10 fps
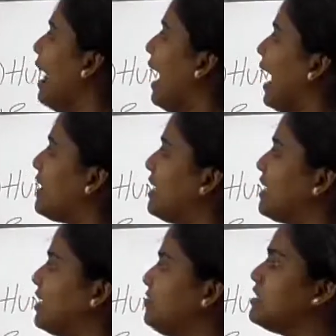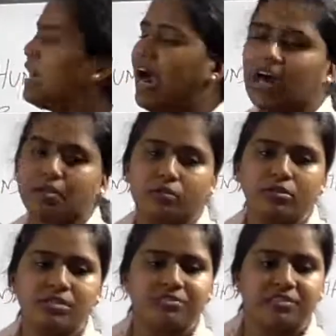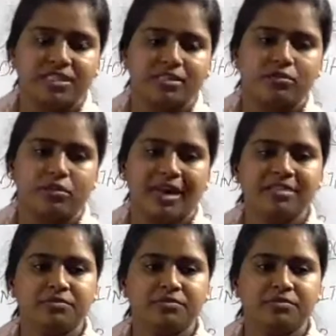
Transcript: and they give the hormone which is known as